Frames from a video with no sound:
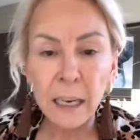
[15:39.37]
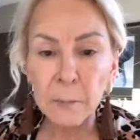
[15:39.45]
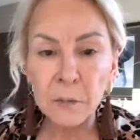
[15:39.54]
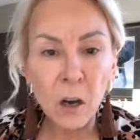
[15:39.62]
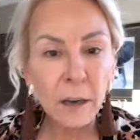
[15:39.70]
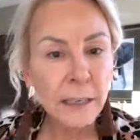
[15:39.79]

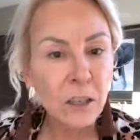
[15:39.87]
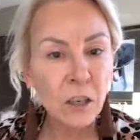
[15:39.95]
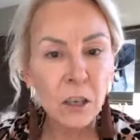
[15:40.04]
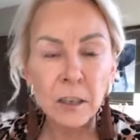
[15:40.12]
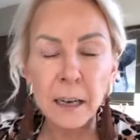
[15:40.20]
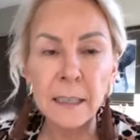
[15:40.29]
kept talking
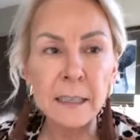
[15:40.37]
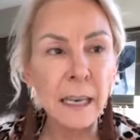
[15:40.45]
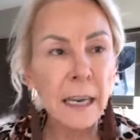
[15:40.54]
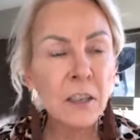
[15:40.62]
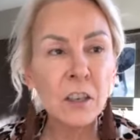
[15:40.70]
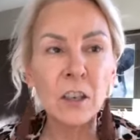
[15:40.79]
to her and
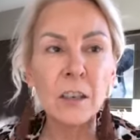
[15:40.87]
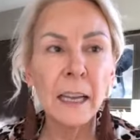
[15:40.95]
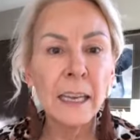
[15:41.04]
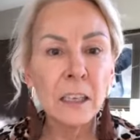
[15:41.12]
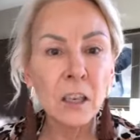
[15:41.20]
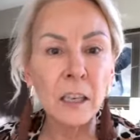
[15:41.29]
saying to her,
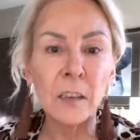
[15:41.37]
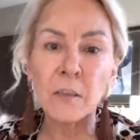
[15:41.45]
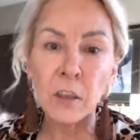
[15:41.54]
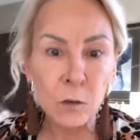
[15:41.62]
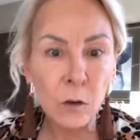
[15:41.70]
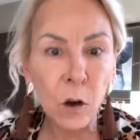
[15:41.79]
like, look,
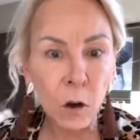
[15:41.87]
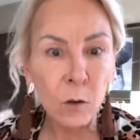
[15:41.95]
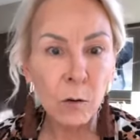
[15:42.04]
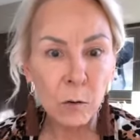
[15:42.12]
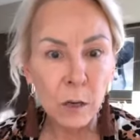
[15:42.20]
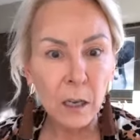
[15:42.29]
if you
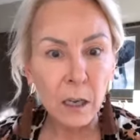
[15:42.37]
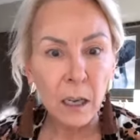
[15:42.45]
go,